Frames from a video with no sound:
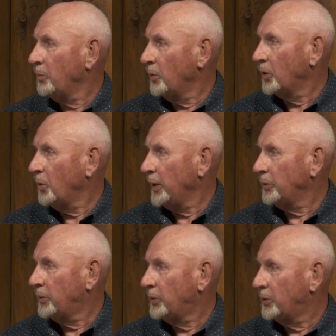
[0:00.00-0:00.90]
we're going
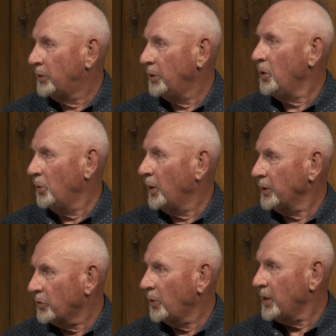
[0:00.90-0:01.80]
to do. And
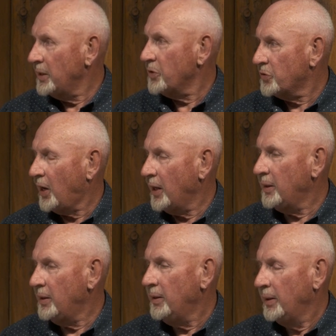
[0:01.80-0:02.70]
so they decided